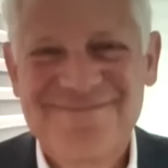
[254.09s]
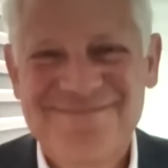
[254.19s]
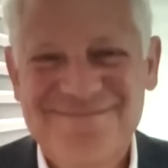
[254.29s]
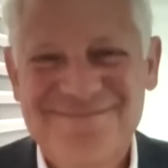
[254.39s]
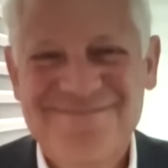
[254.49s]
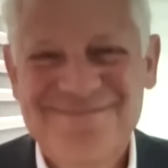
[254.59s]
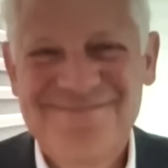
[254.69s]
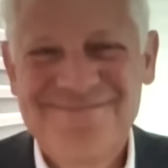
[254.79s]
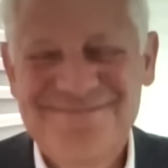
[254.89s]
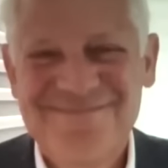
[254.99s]

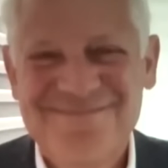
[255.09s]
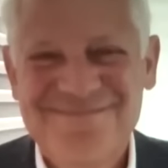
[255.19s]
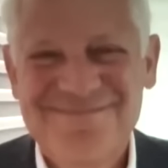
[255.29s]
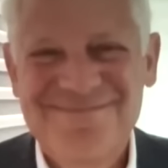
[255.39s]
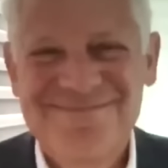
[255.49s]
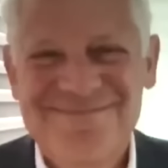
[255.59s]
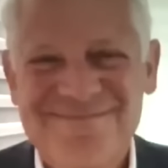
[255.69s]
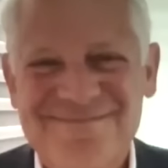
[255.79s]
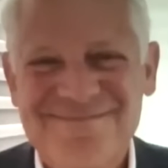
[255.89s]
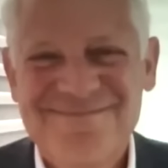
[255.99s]

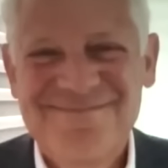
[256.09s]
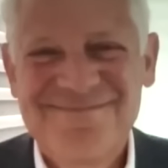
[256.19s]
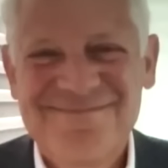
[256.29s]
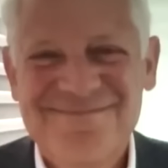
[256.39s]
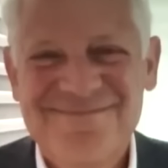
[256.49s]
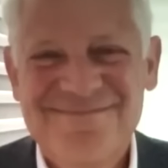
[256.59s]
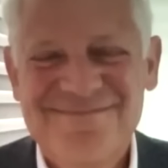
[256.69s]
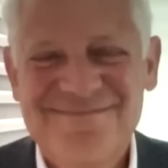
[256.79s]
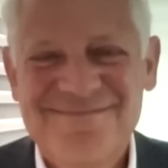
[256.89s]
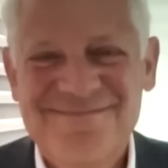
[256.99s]

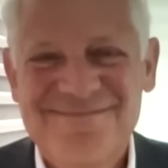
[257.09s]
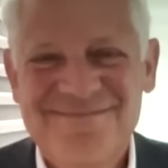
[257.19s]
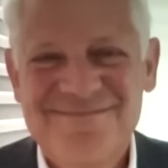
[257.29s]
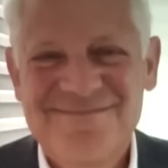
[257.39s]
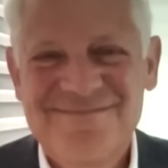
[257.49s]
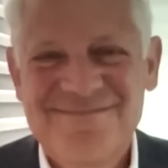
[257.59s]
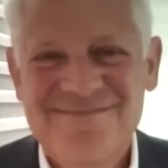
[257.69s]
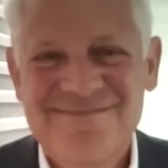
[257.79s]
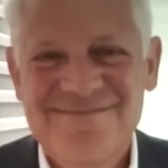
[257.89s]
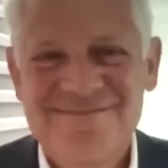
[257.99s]

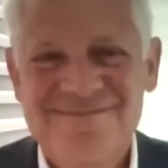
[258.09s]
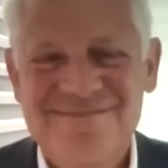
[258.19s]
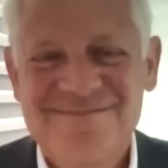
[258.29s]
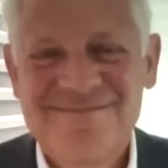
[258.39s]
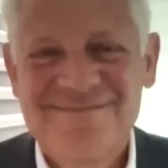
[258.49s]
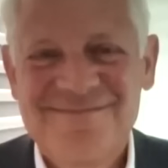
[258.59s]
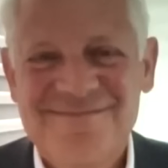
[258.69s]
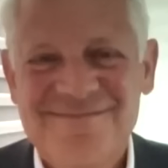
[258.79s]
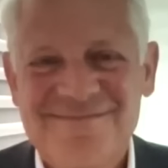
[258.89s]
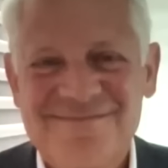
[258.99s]

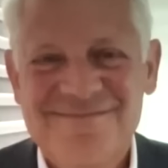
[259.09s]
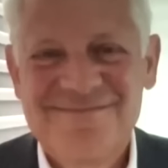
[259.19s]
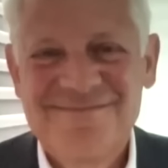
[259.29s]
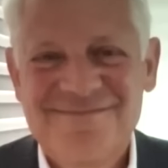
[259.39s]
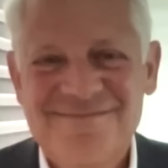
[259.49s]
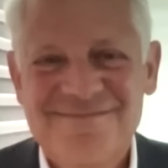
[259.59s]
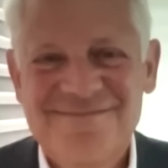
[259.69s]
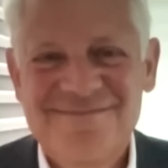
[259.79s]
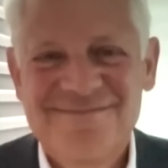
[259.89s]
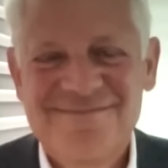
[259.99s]

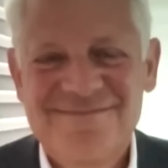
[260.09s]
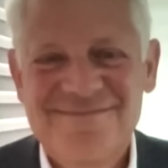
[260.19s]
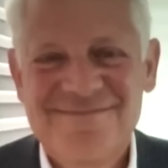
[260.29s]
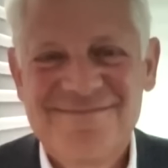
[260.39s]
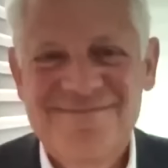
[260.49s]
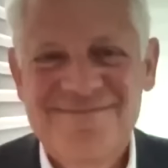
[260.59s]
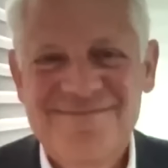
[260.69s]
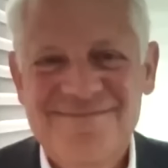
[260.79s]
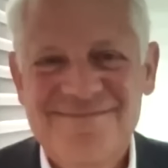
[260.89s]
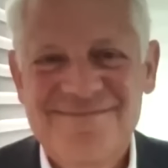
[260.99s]

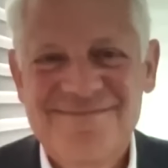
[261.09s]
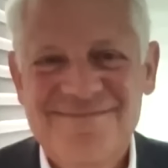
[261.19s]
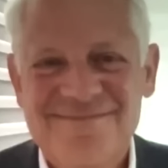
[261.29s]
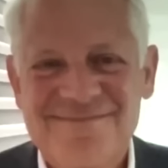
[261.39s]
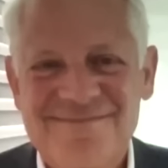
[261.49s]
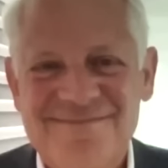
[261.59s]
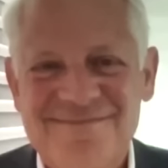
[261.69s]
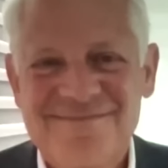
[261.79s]
(not speaking)